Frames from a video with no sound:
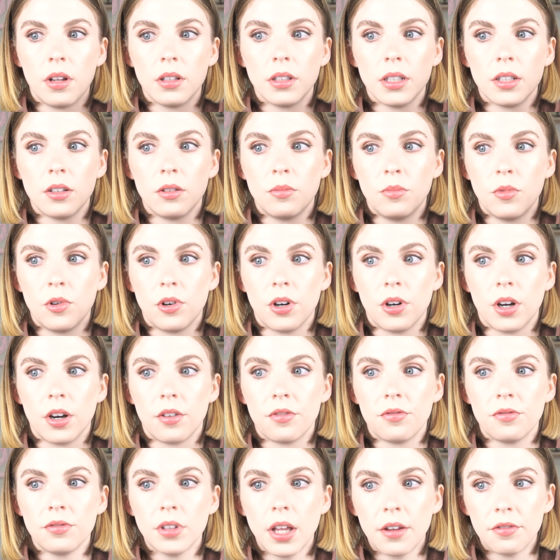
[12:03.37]
a little more
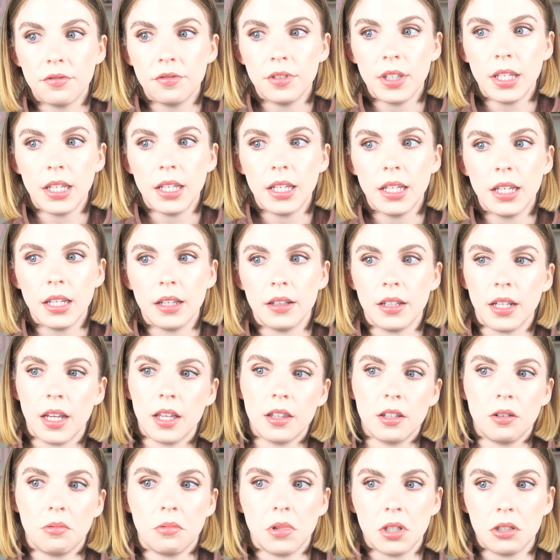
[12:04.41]
fluffy, and the
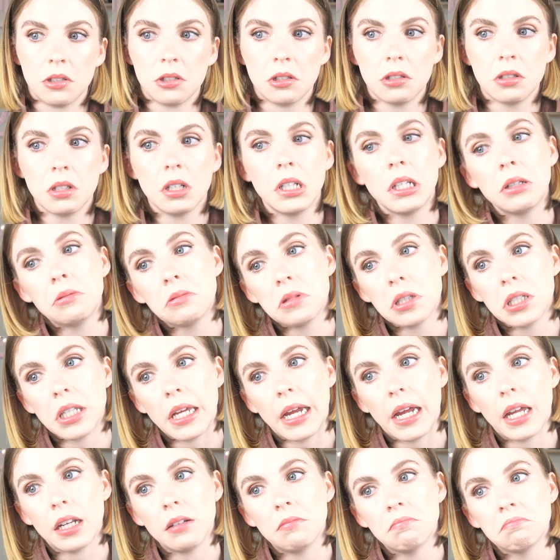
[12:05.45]
other one's just a little
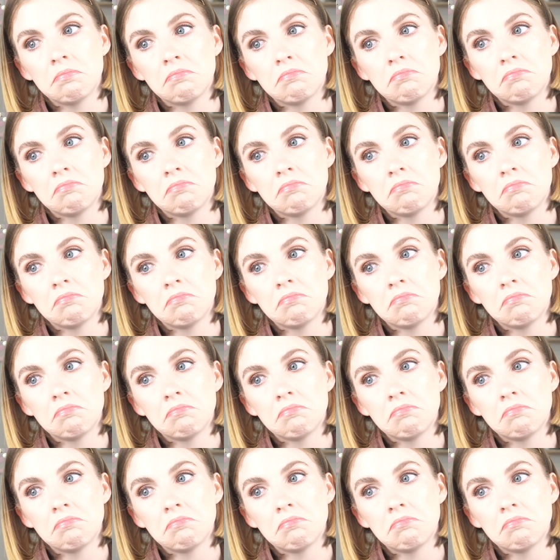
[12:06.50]
sad.